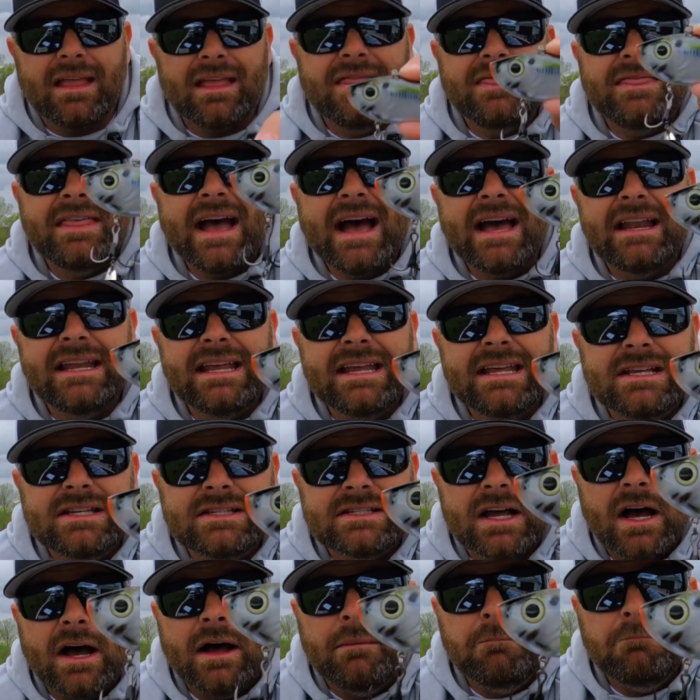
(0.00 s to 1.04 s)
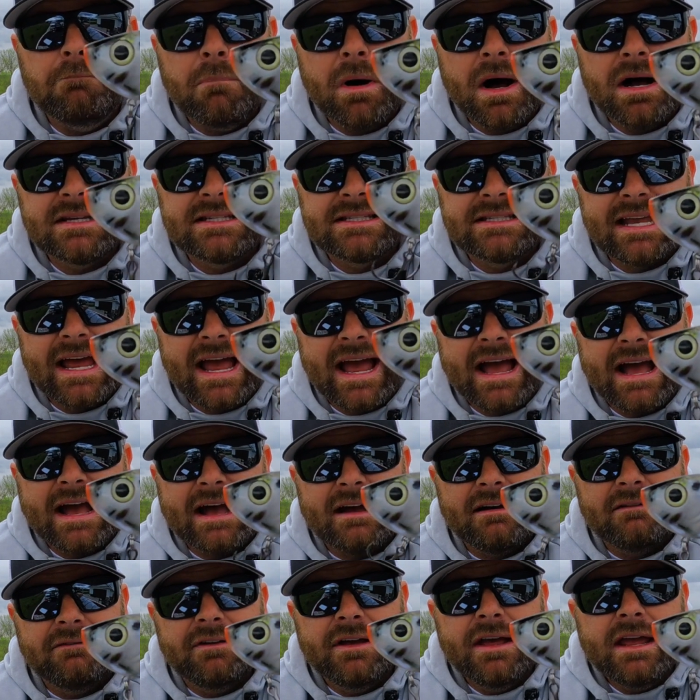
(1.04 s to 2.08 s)
That is a must
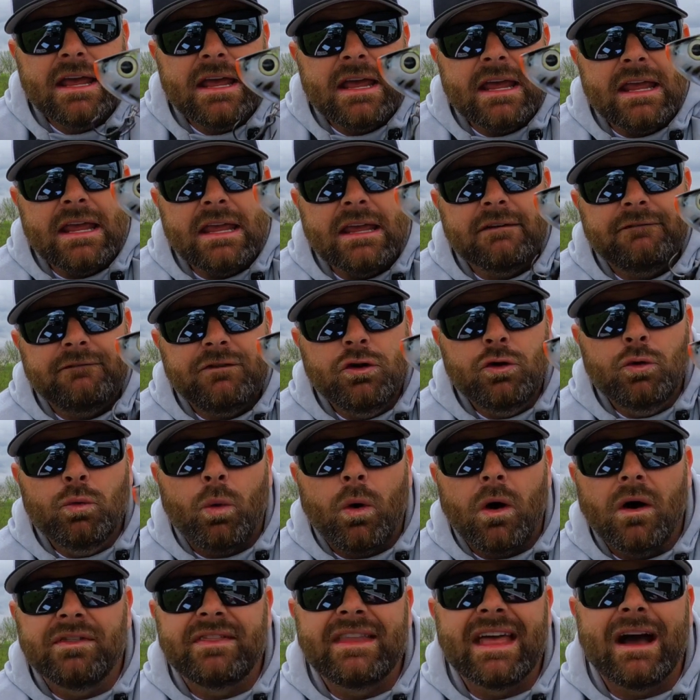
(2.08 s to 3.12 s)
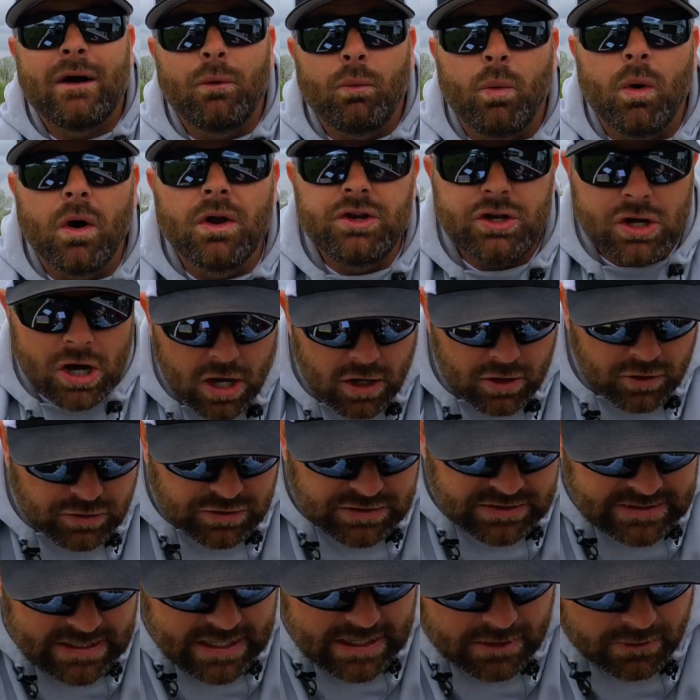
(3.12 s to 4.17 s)
have if you want that one knocker
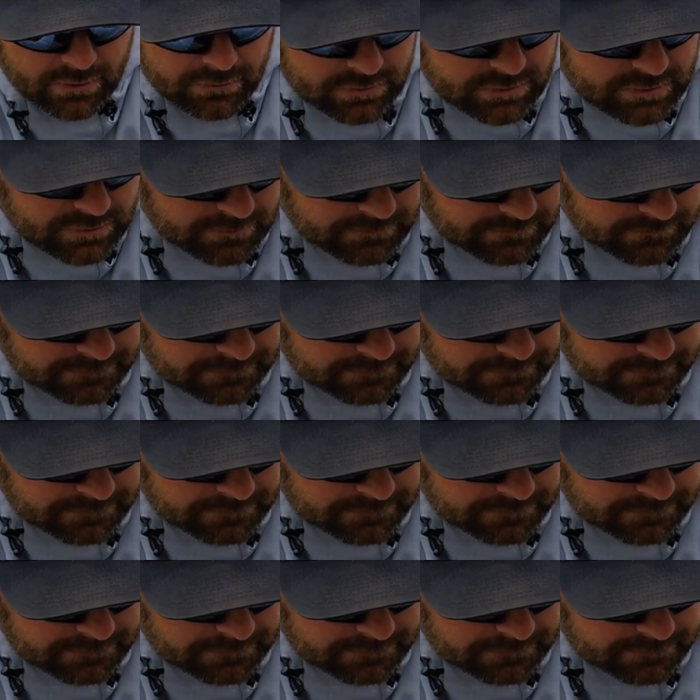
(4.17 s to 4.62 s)
sound.